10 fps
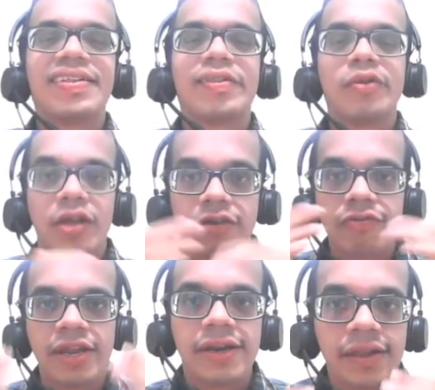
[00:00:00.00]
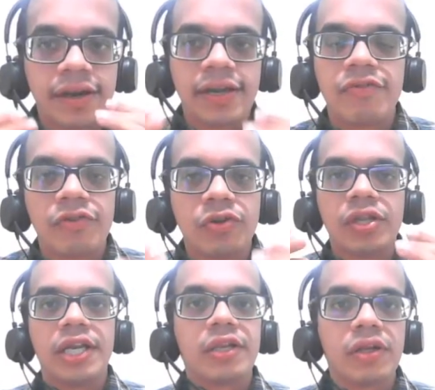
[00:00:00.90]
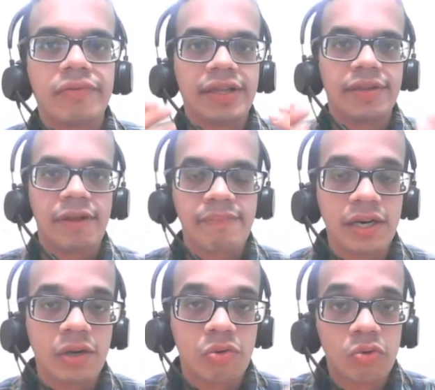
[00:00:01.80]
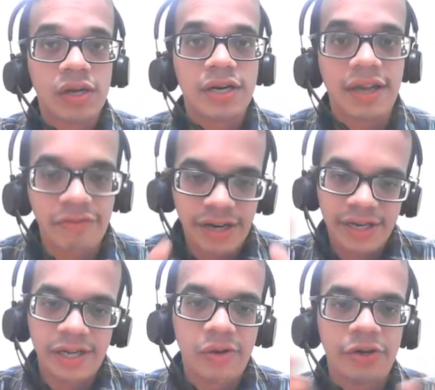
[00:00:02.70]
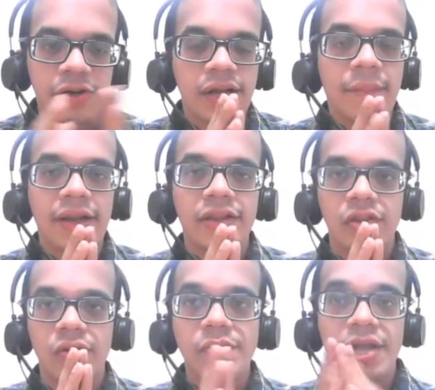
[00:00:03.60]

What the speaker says: So if there are certain few sets of the people who are definitely going to come and solve,